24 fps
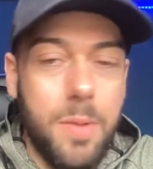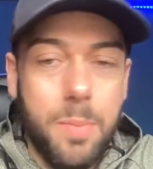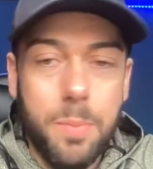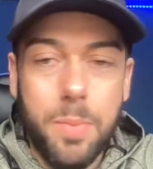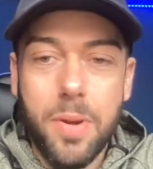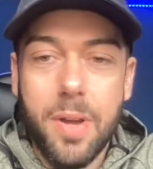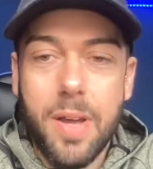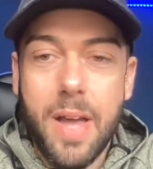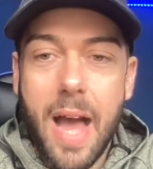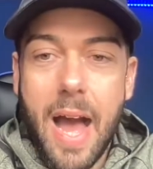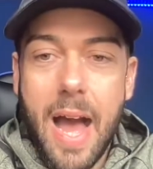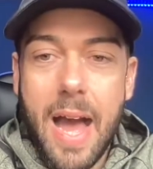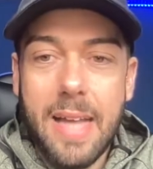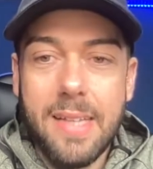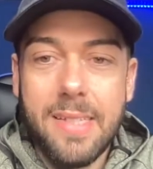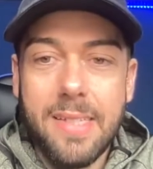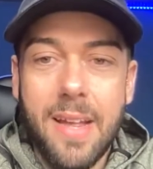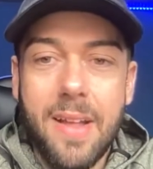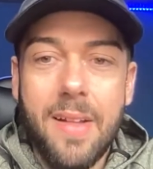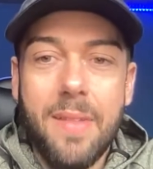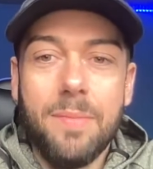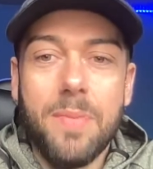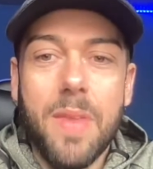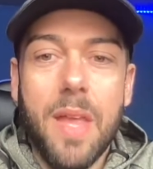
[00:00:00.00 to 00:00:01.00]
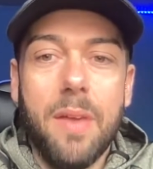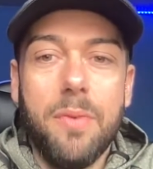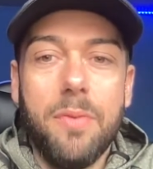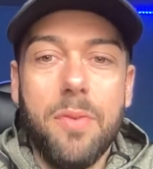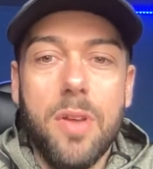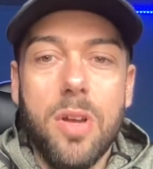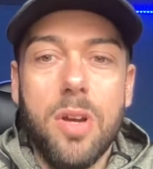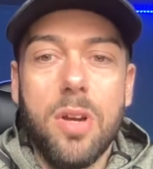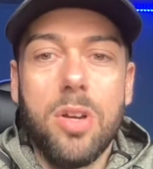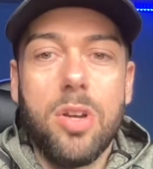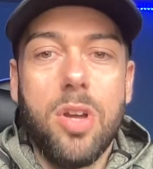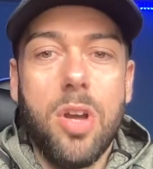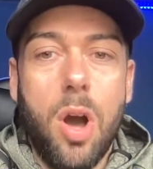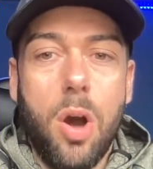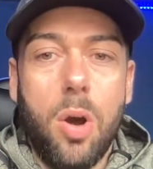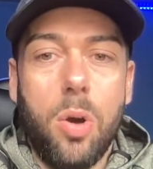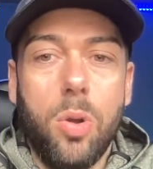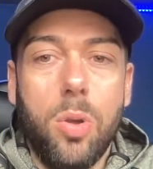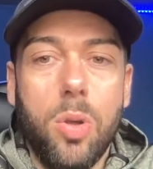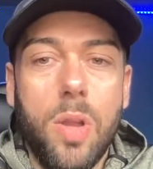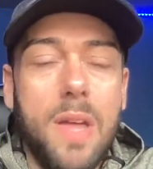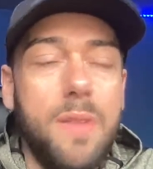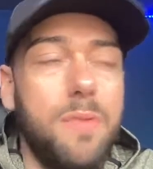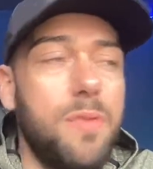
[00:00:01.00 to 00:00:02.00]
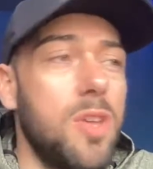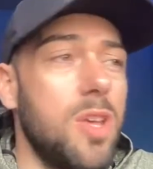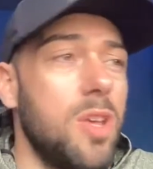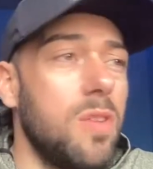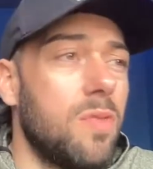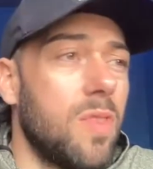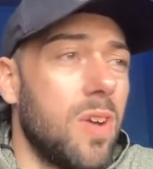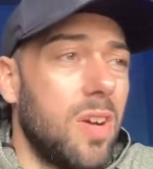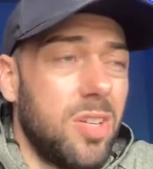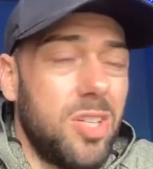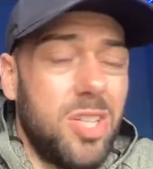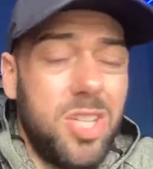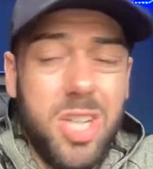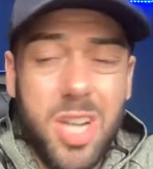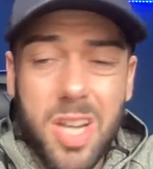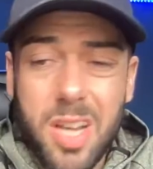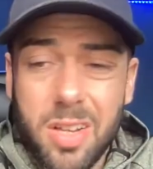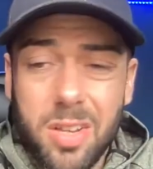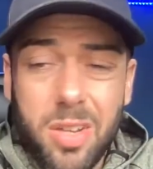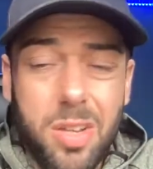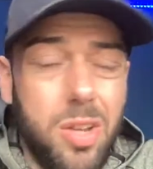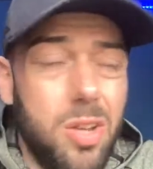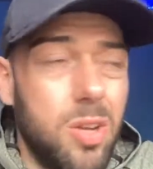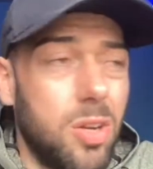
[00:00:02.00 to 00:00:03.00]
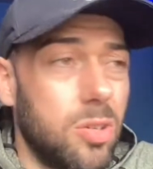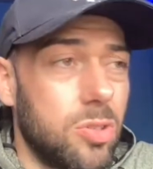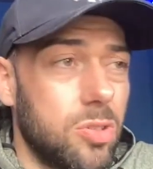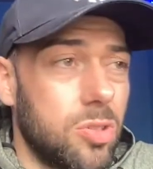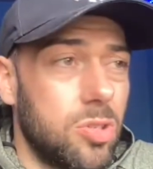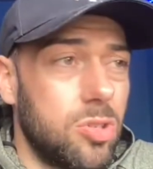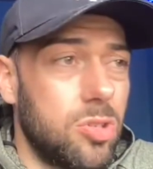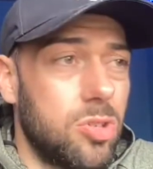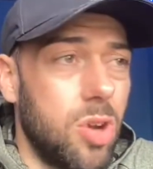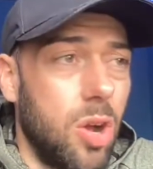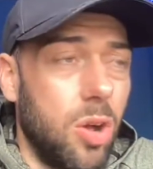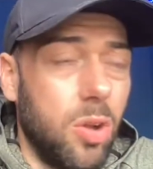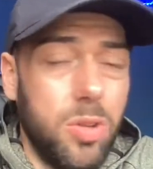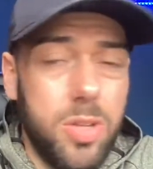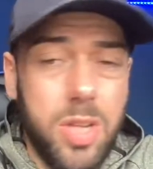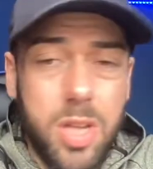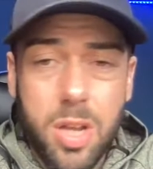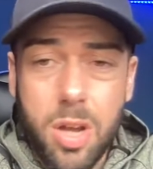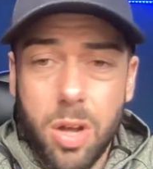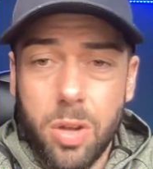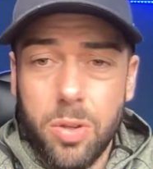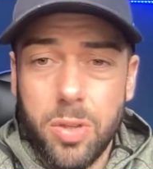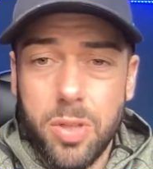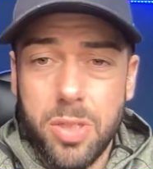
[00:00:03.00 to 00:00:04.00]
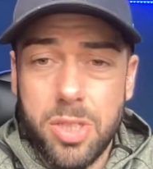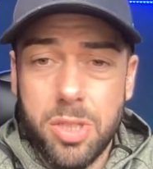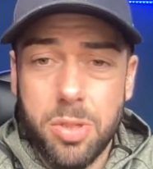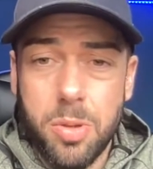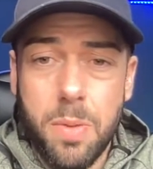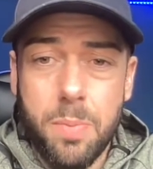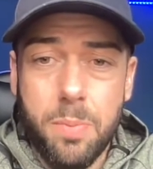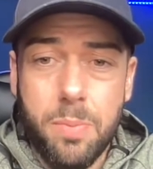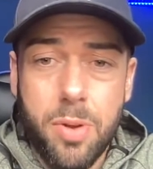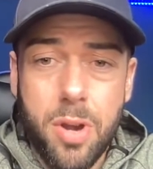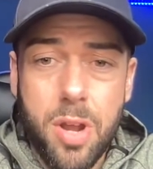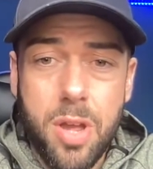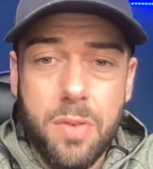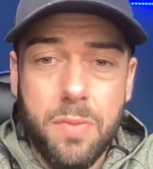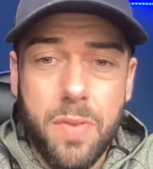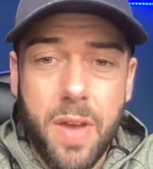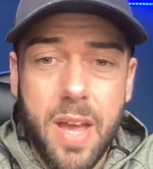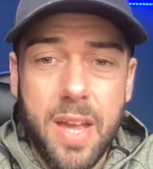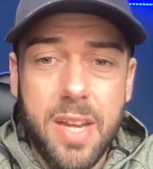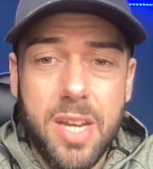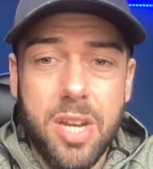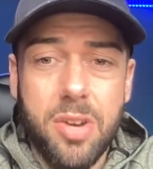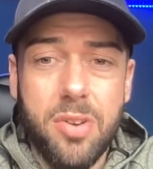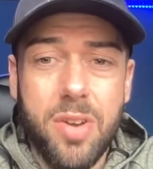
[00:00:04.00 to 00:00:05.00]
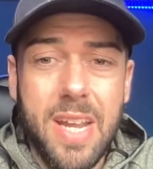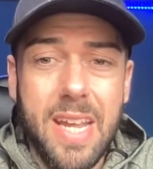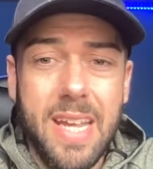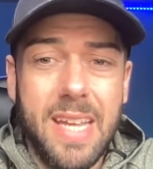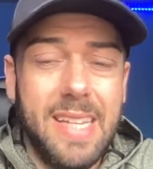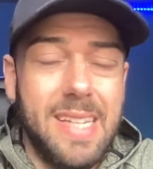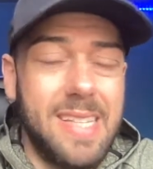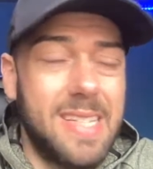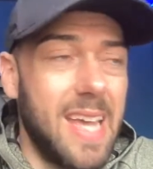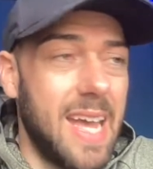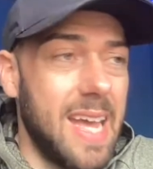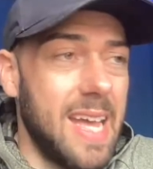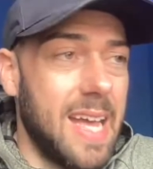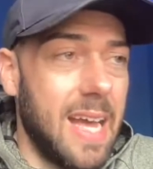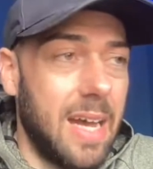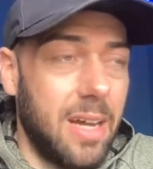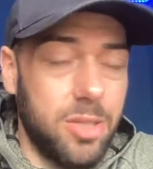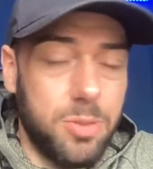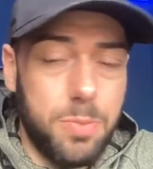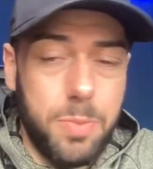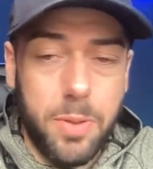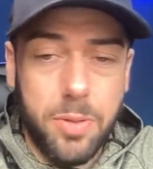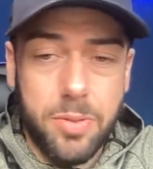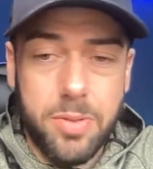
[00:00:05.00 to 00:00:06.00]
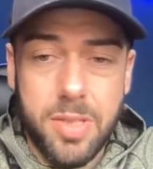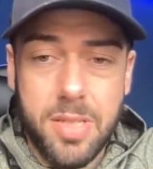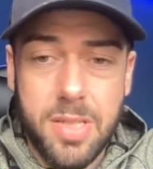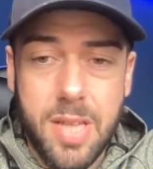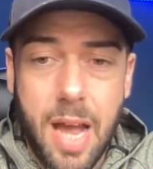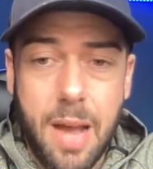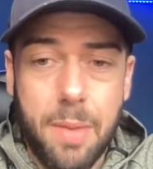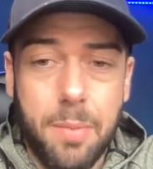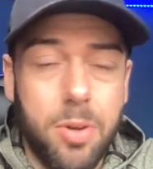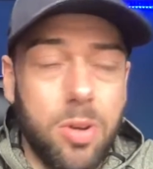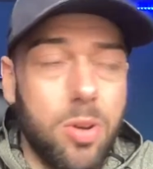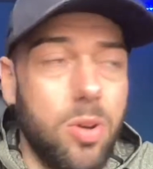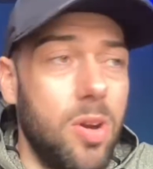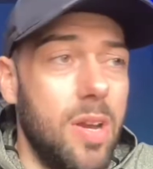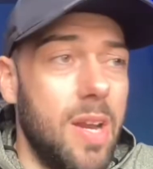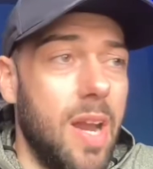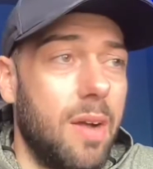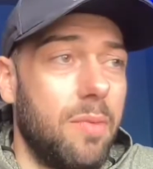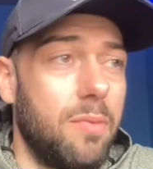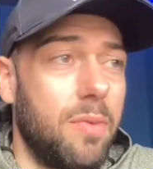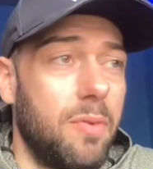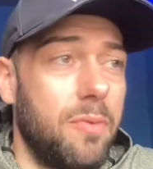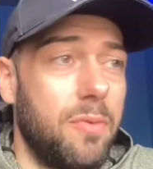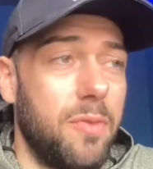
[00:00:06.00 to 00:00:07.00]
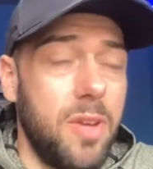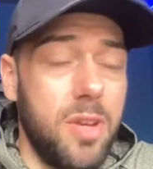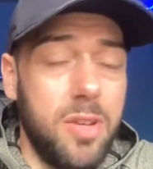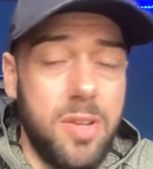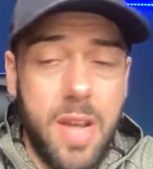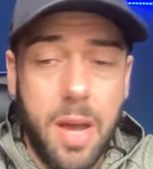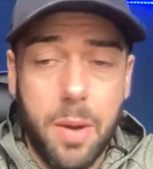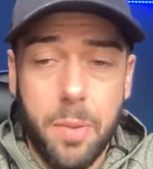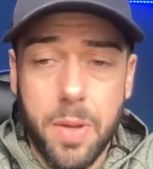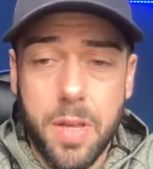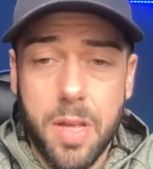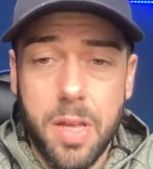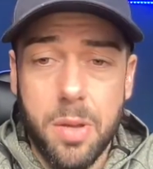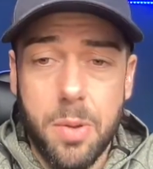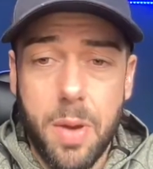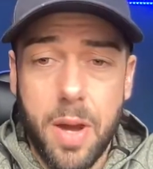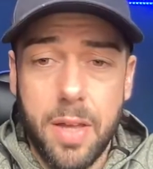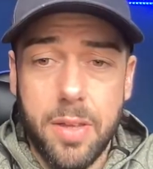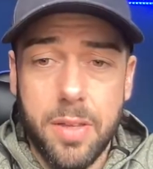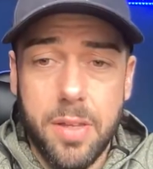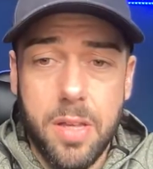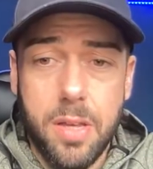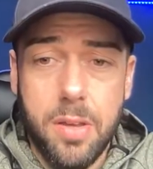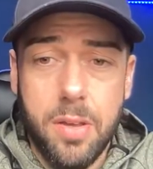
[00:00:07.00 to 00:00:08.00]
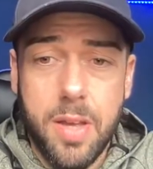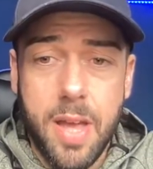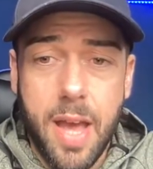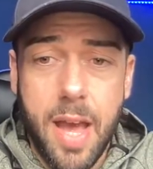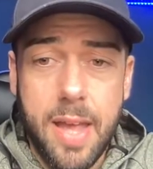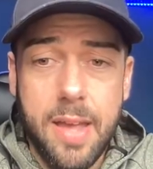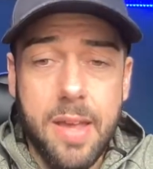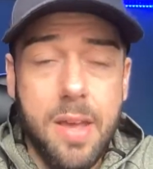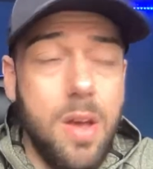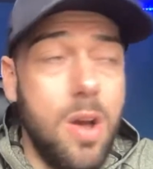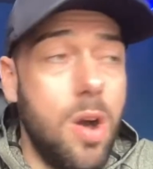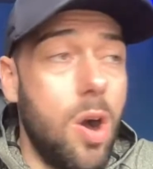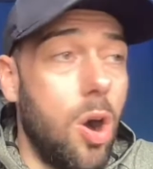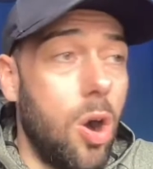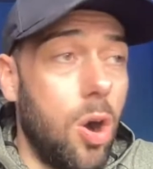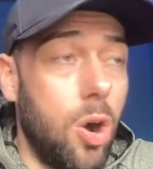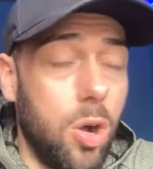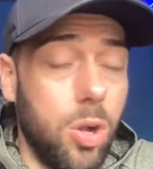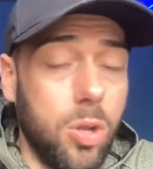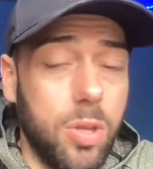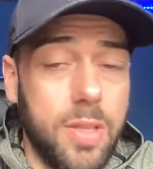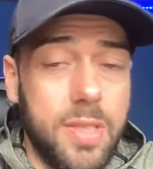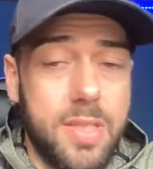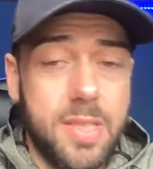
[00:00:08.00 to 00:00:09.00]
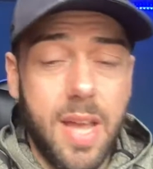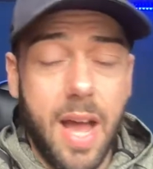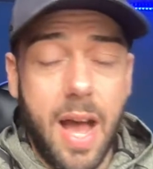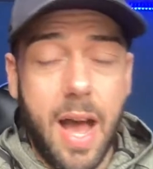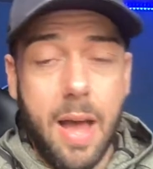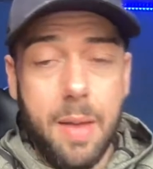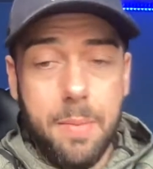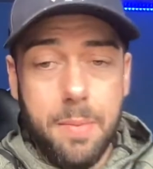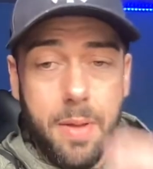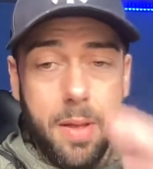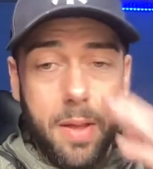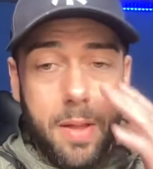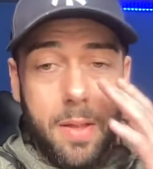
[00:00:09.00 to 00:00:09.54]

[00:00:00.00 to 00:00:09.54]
But guys, if you've got shit glucose control and your goal is to improve it and you're eating takeouts most of the time or going out for food, now we can go out in the UK all the time,